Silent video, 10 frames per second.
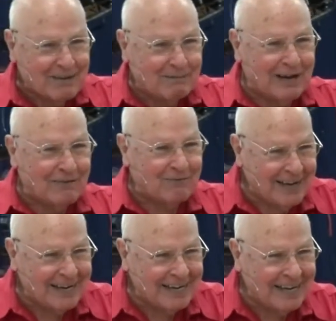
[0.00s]
My
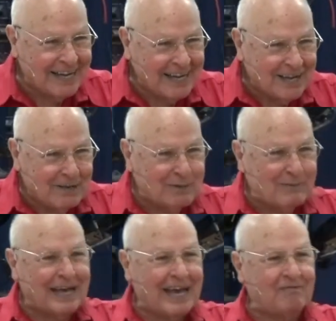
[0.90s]
friend, you
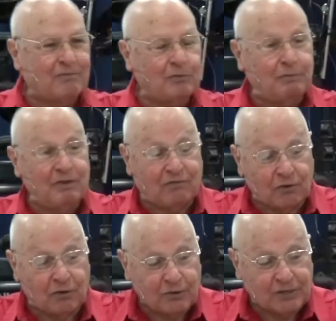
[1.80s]
might have to,
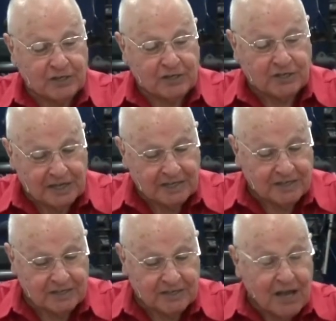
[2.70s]
before you see
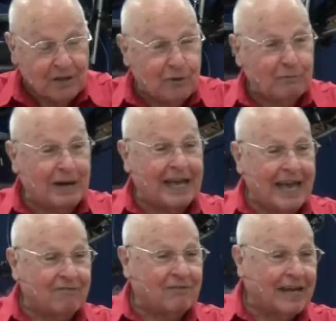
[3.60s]
Jesus, you might
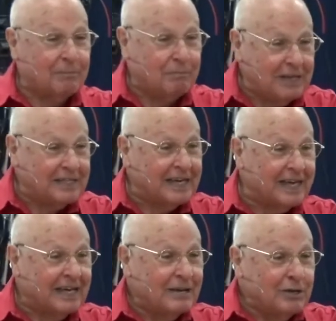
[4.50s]
have, like
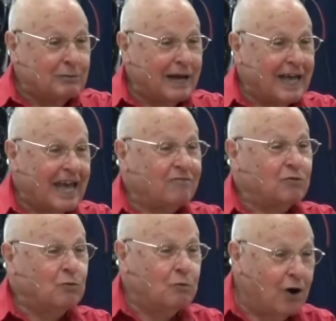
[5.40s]
Peter, you might have
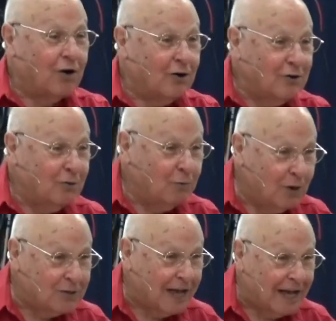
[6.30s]
to walk on the
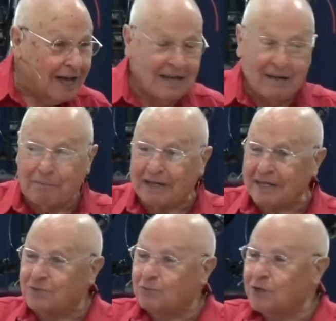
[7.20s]
water, but it's